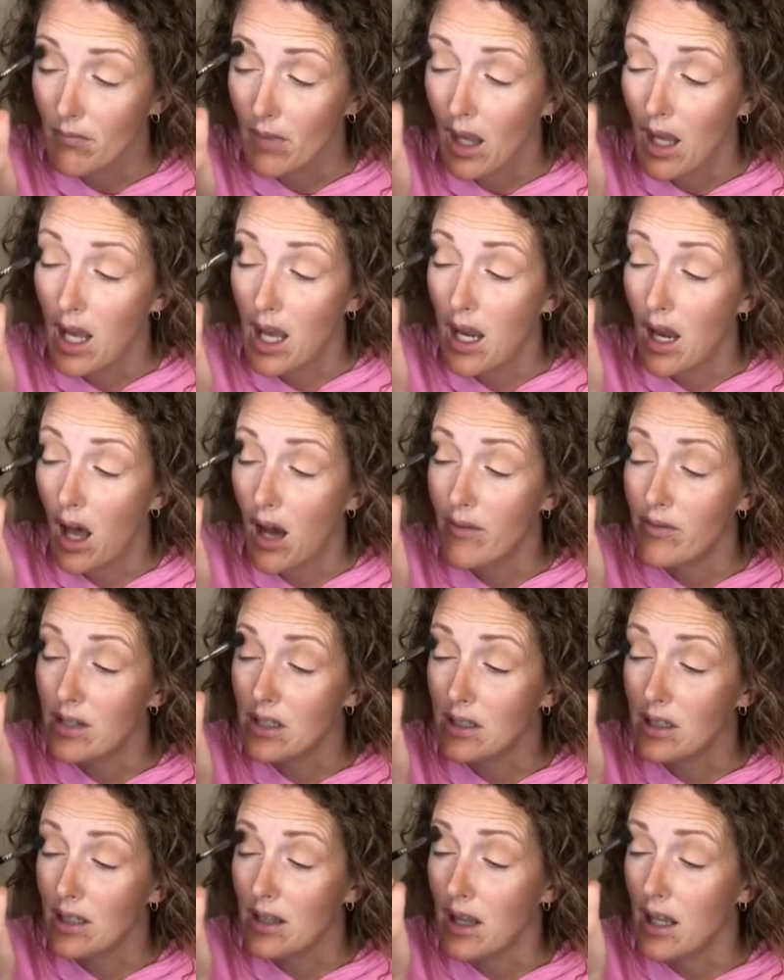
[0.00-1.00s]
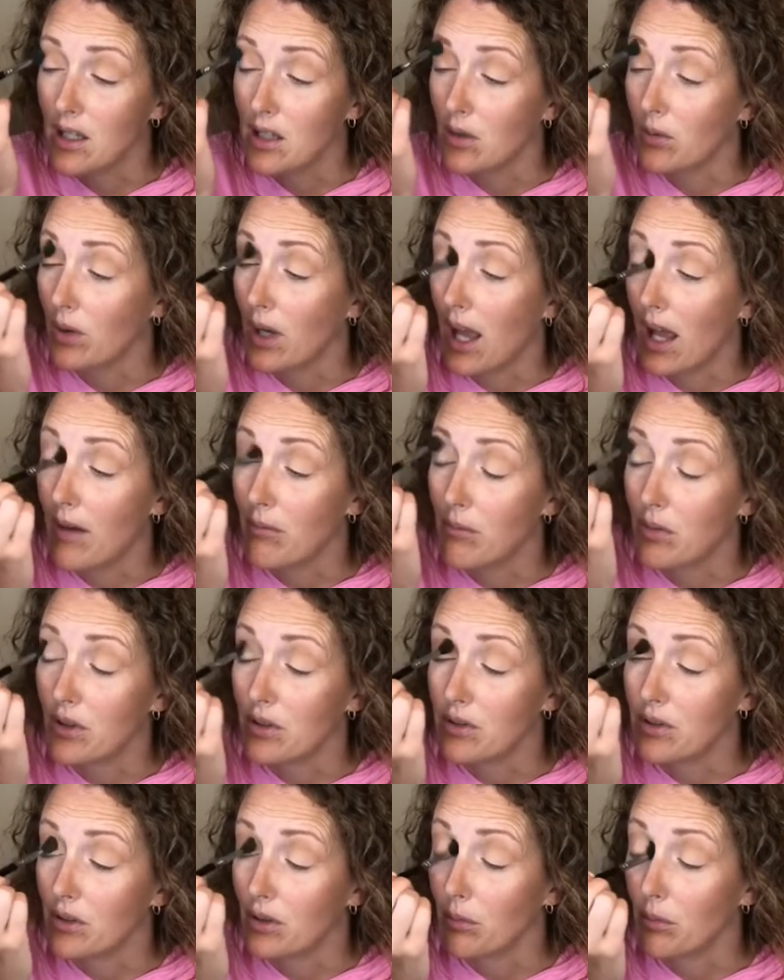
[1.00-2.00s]
And obviously then you would have
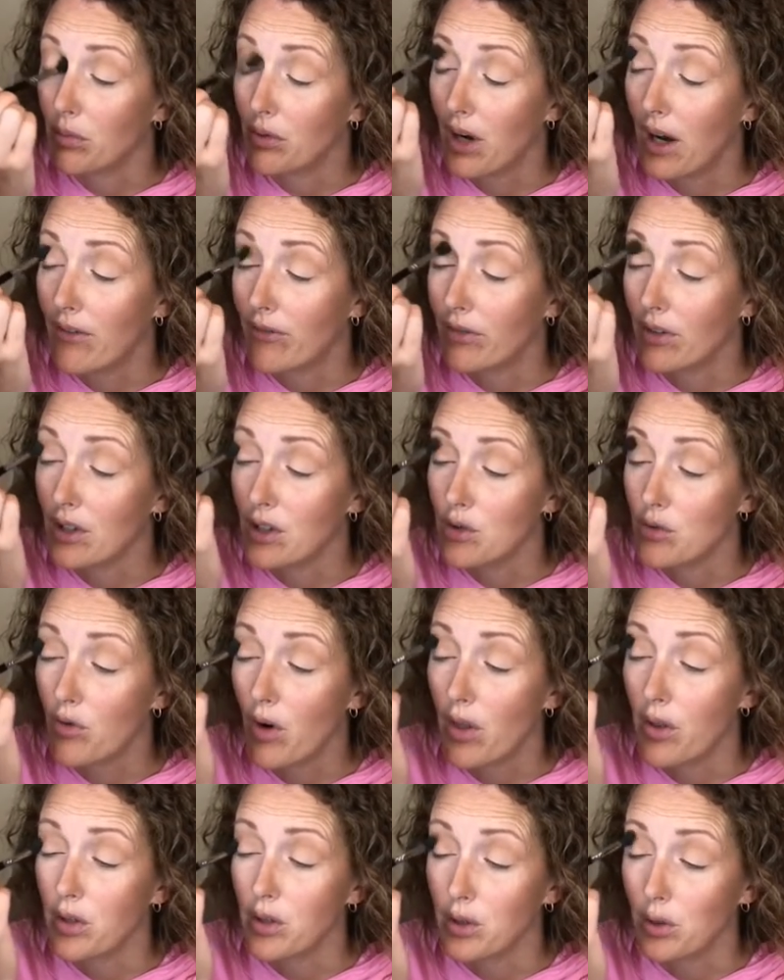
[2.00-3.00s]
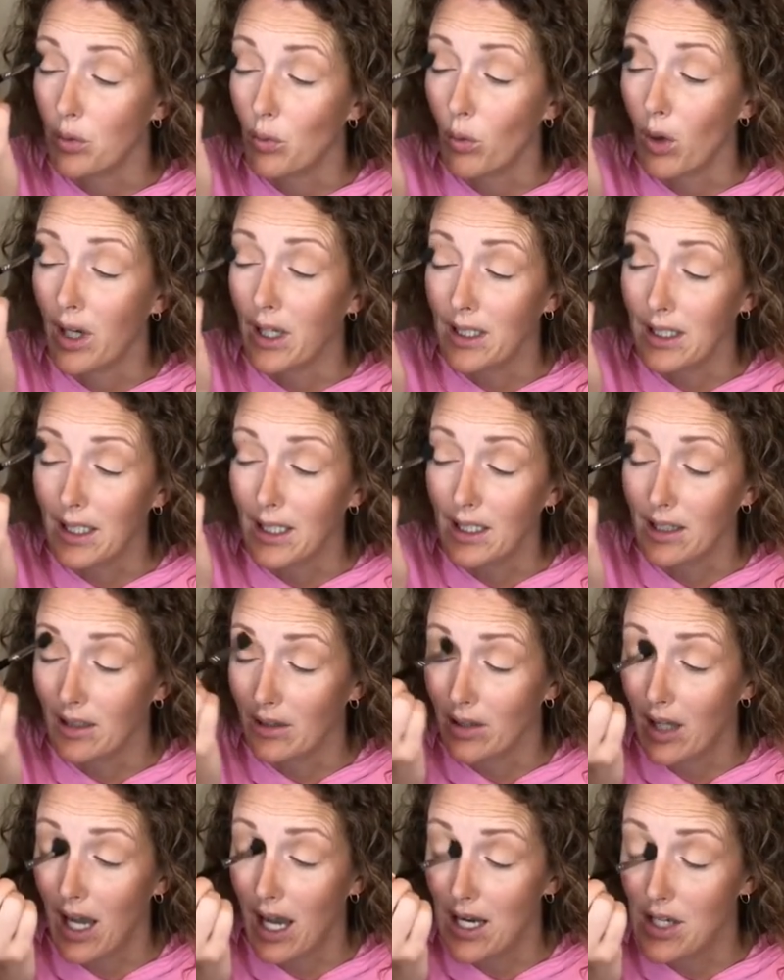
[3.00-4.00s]
personal preference, whether you'd want to get a little
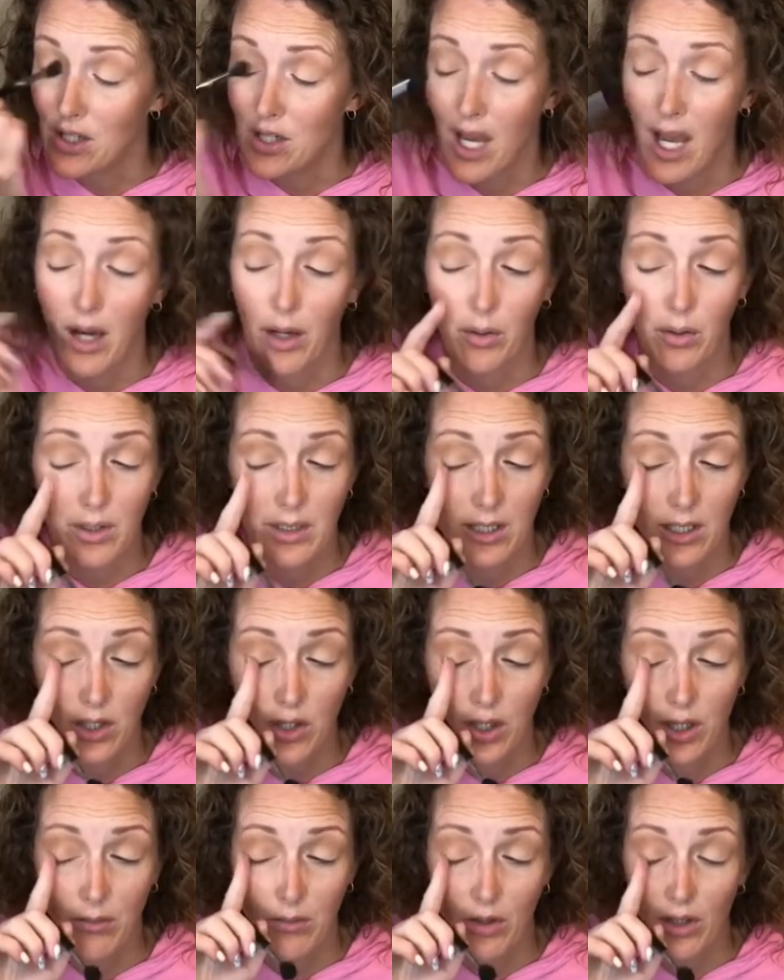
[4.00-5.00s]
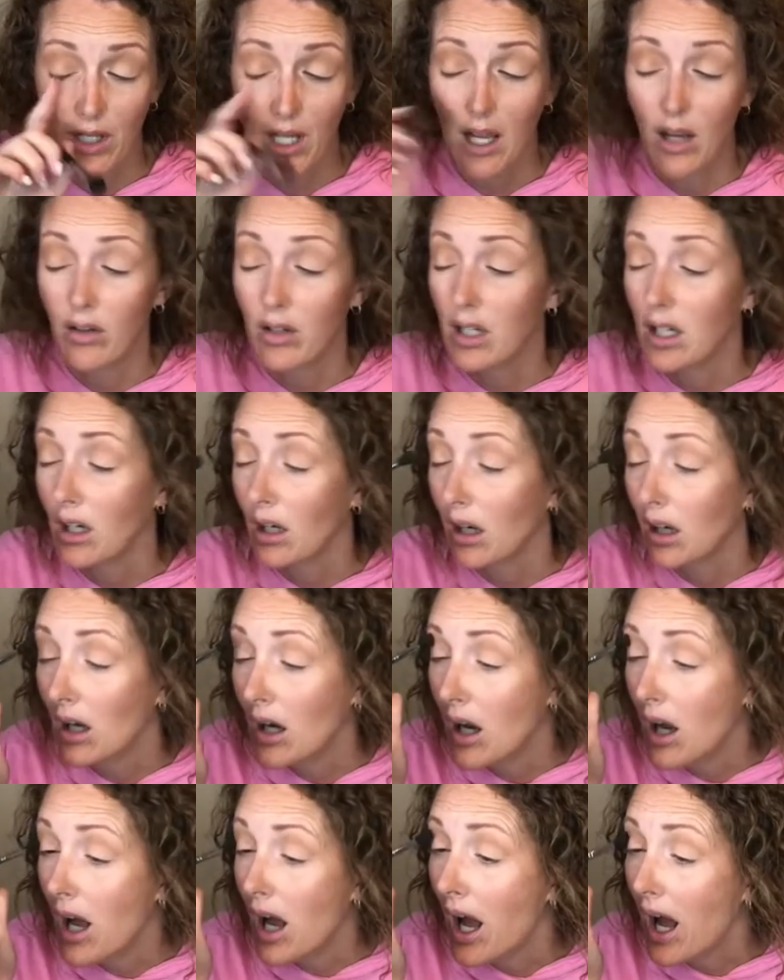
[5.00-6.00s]
eyeshadow as a shimmer down here.
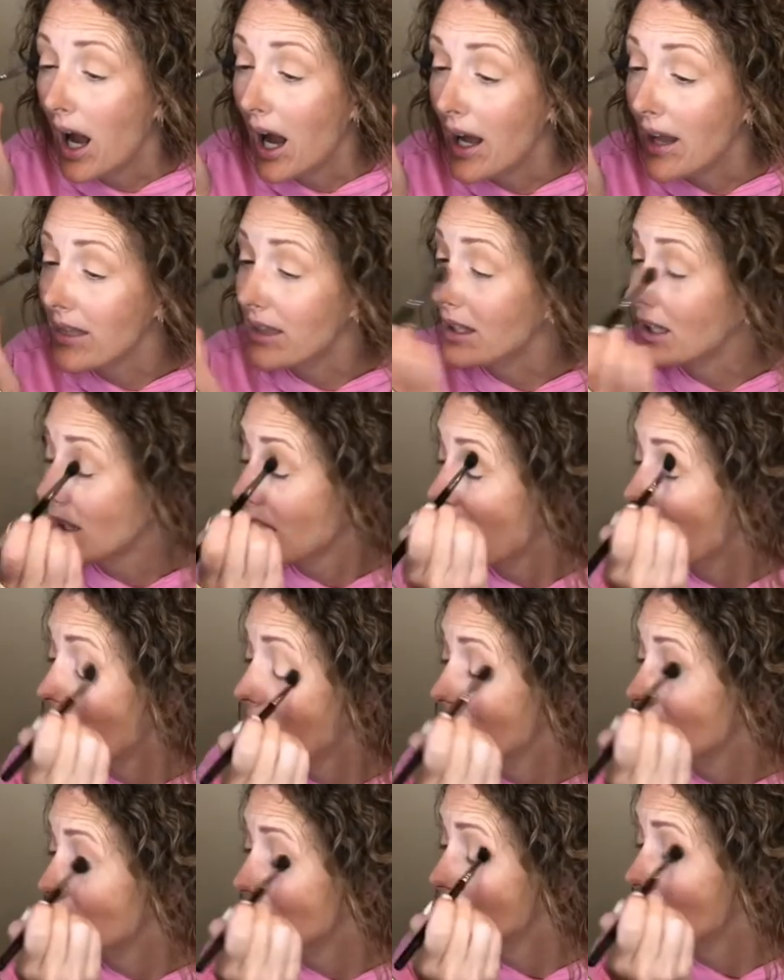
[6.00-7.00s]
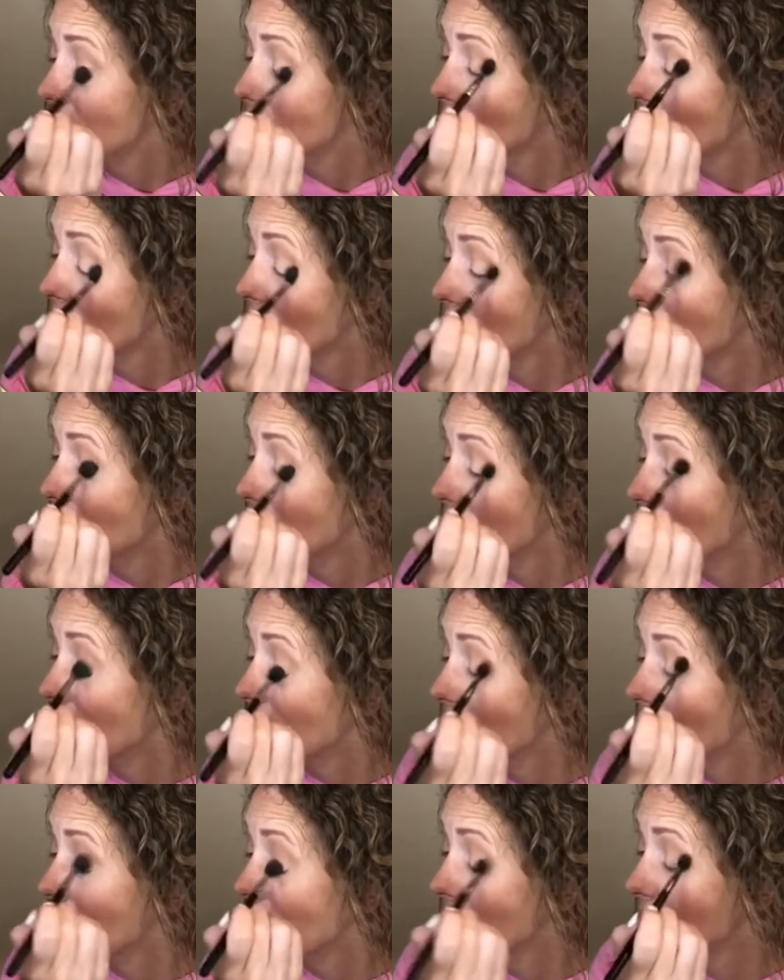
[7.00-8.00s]
I think I am just going to
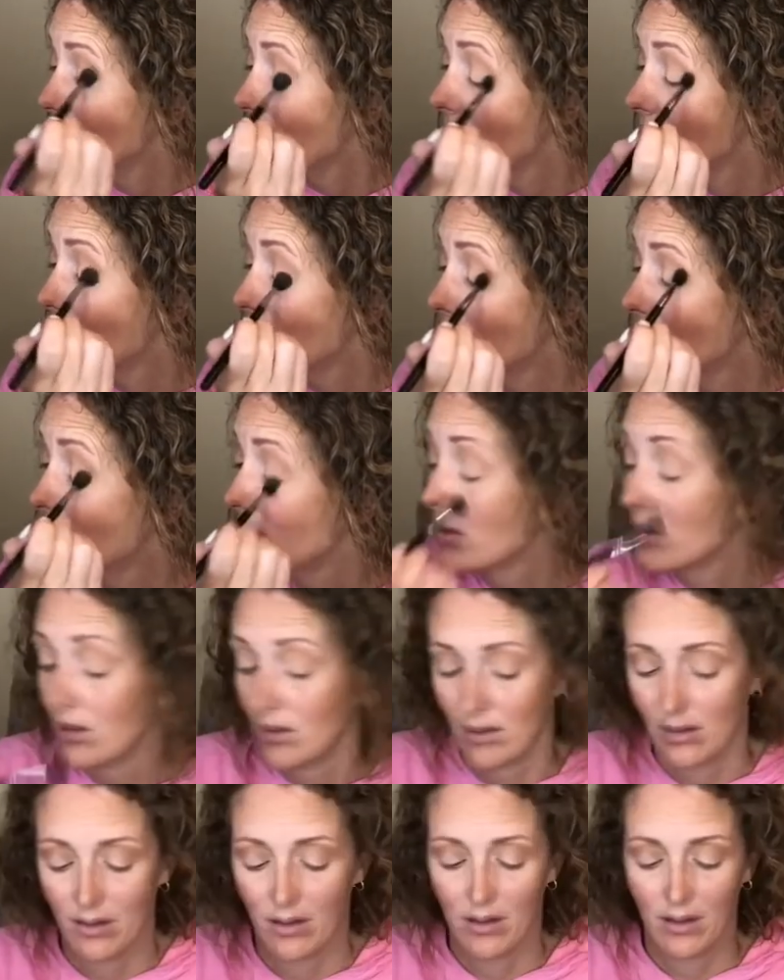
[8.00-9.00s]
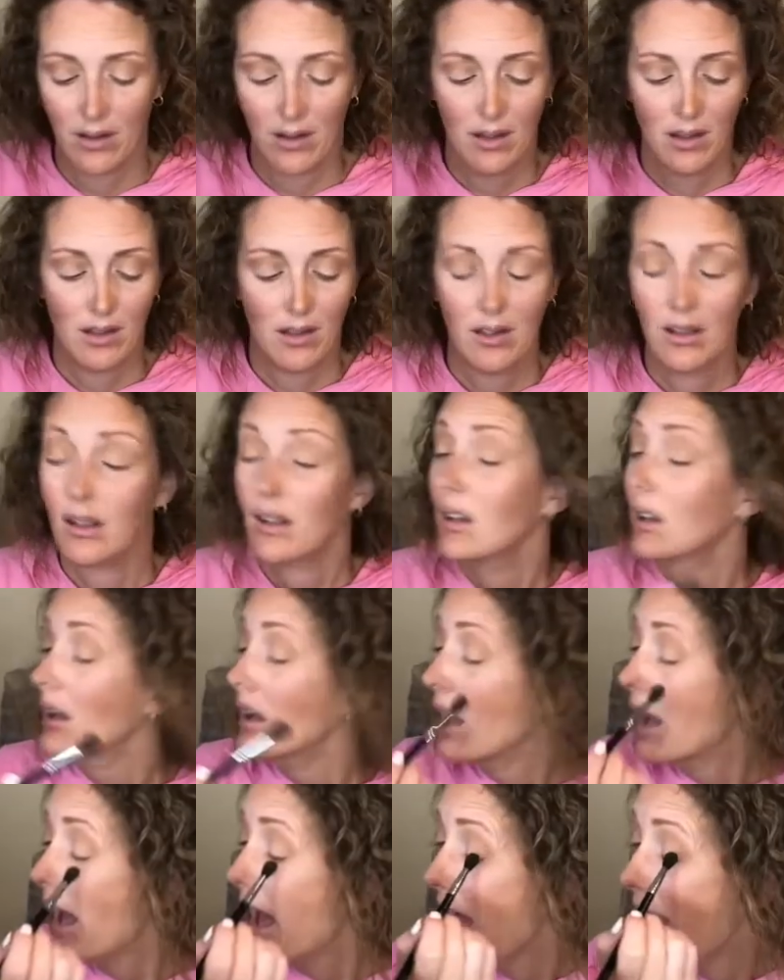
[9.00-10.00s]
leave this
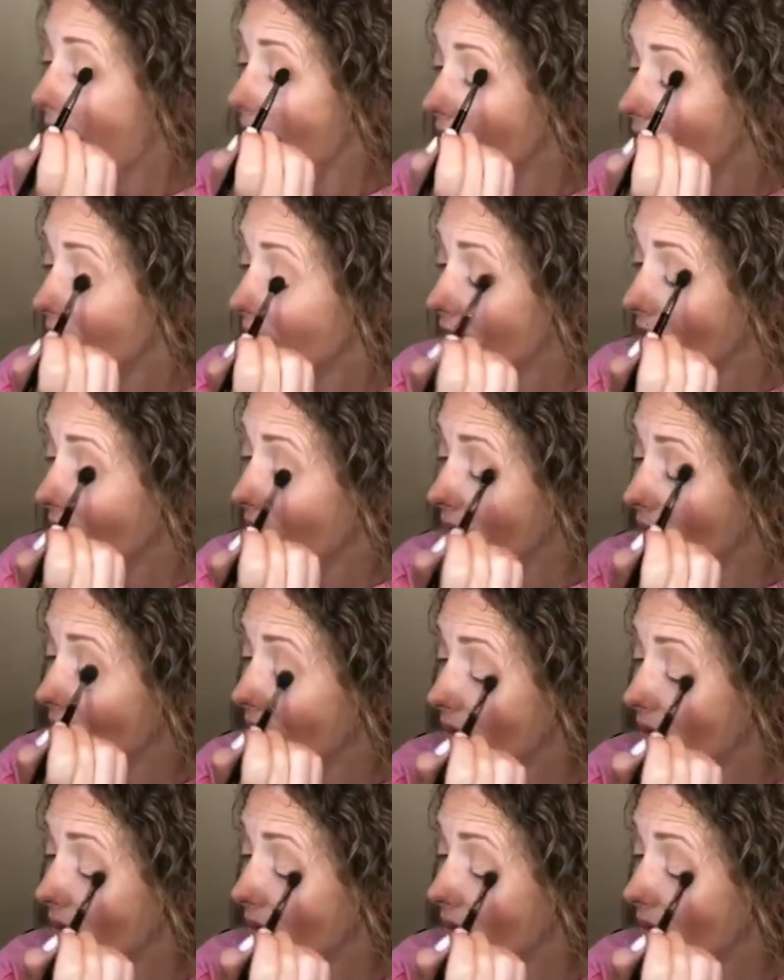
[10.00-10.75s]
as is